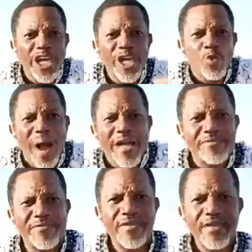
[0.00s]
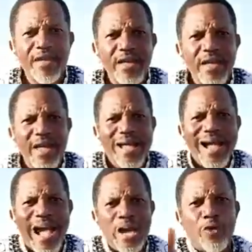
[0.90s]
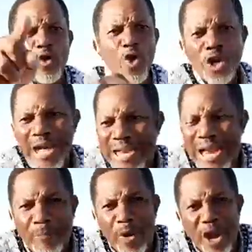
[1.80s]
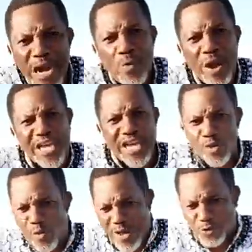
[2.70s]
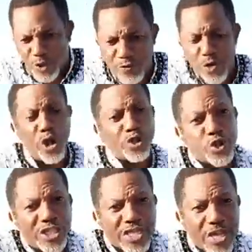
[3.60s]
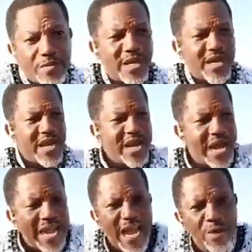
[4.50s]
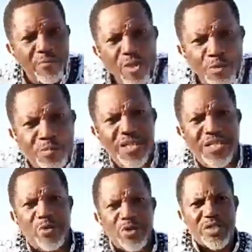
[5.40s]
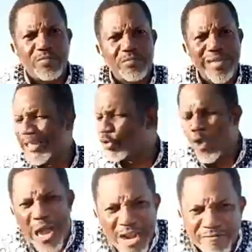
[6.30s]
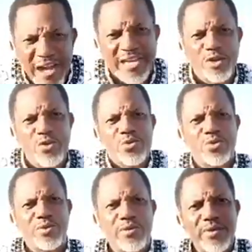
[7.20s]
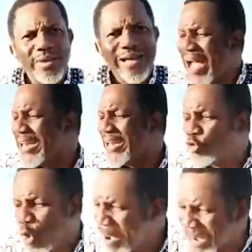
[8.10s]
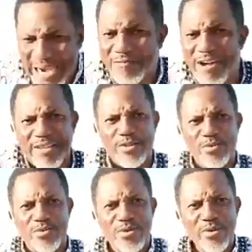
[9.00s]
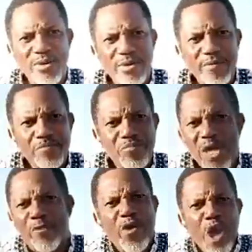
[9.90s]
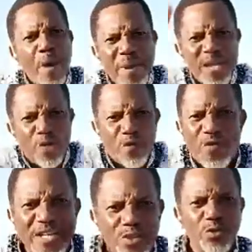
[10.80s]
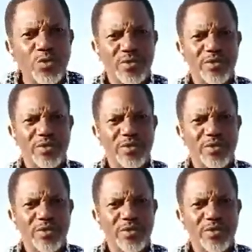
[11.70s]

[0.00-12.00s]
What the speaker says: kill his wife. And if you look at that boy now where he kill his wife, so if you go trace him, now he let Bino spirit deal with him. He do can never kill you. And he do man can never kill you. If he have made you vessel,